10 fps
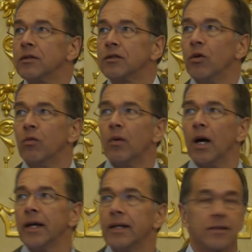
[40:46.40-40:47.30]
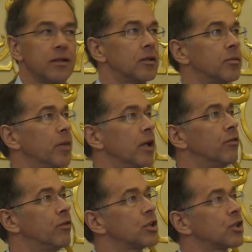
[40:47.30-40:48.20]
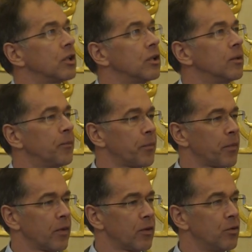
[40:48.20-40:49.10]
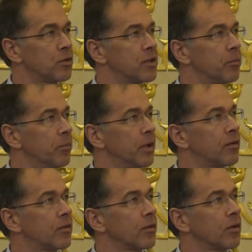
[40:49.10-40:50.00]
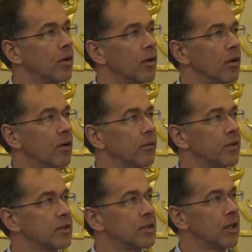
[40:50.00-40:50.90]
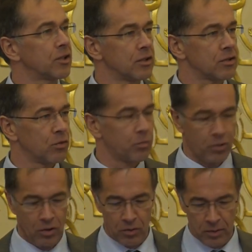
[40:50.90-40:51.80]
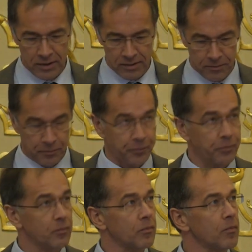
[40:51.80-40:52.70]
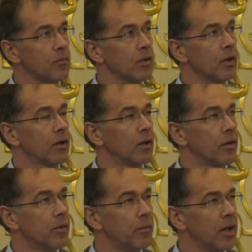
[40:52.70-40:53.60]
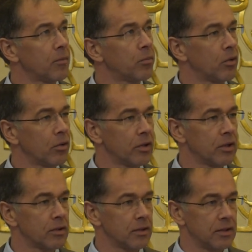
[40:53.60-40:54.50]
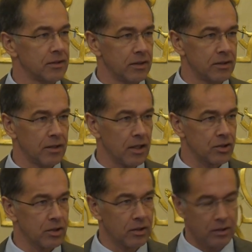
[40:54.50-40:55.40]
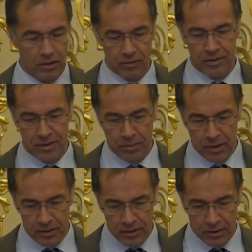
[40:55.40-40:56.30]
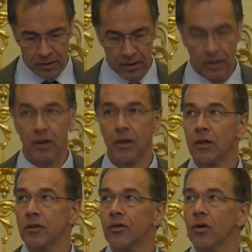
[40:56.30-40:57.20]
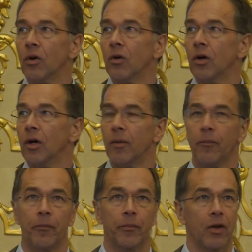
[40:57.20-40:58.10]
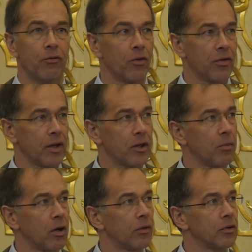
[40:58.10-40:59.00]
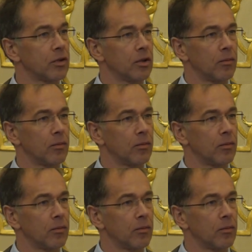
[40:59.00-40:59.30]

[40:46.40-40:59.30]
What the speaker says: So why is it beneficial to submit dissertations to ProQuest? The main point is international visibility. So if you think about